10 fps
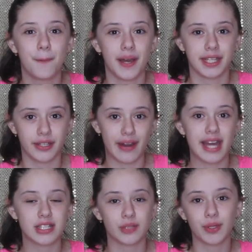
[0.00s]
But you
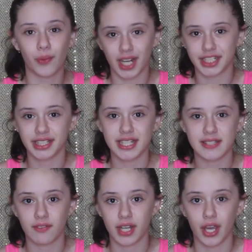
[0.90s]
guys will be watching
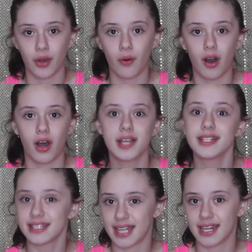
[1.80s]
this video
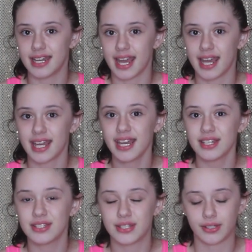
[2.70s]
on
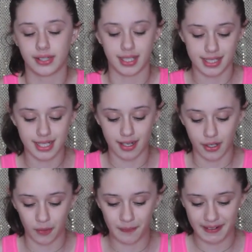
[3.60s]
Sunday, so let's get
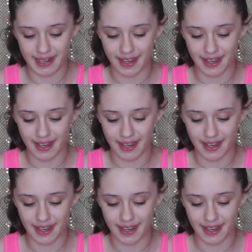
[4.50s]
it open